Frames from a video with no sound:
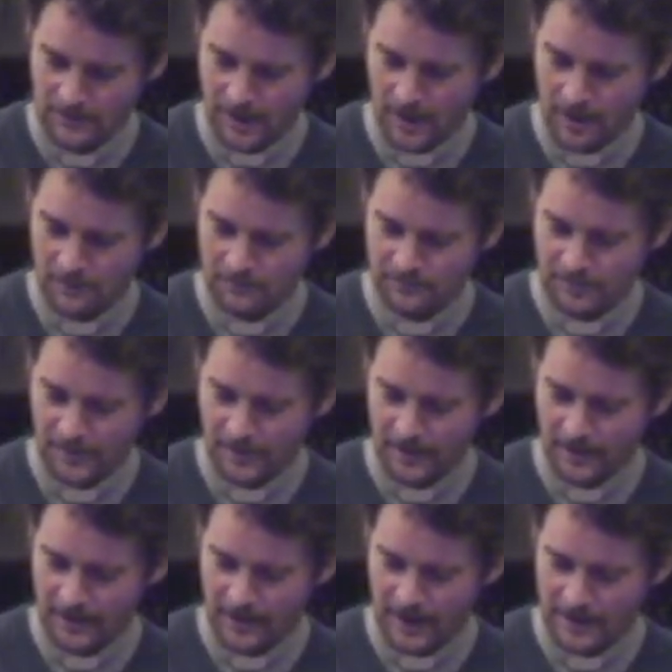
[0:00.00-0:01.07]
And
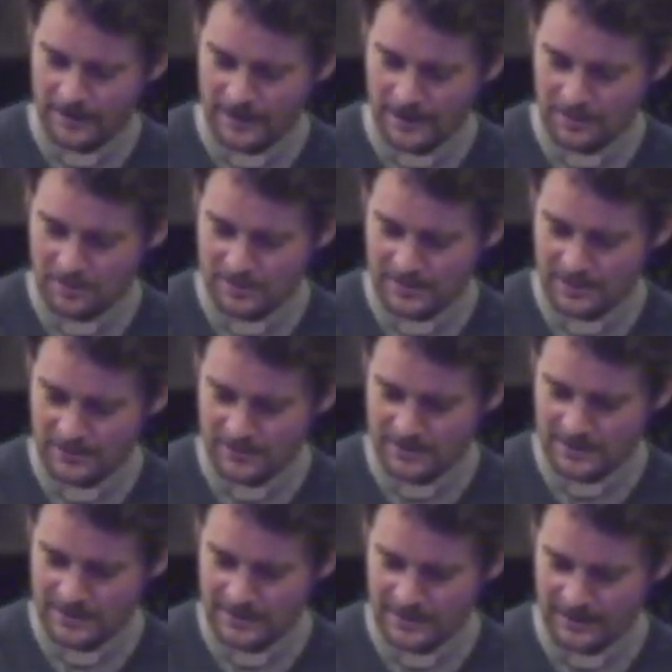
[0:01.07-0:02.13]
the episodes
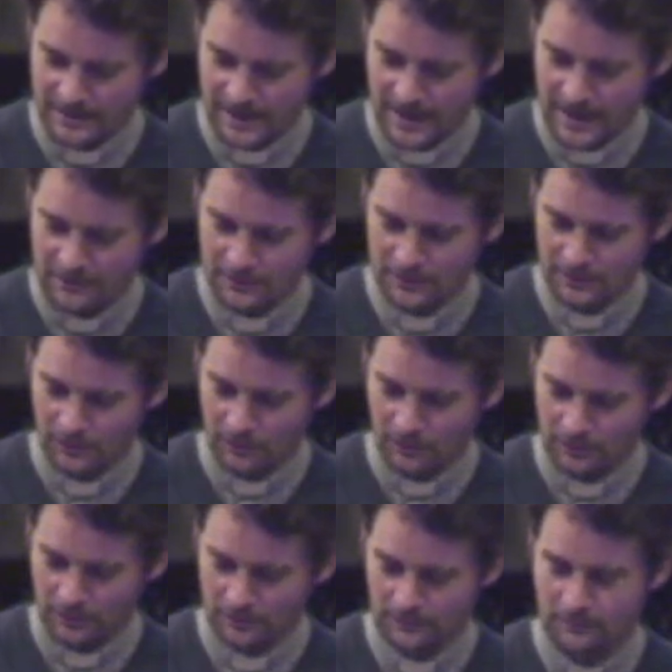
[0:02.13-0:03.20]
are nearly an hour
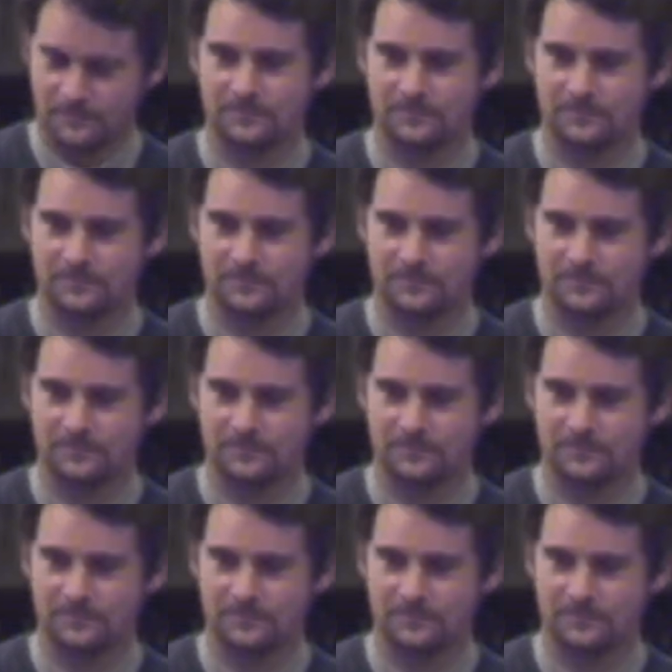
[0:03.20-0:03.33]
long.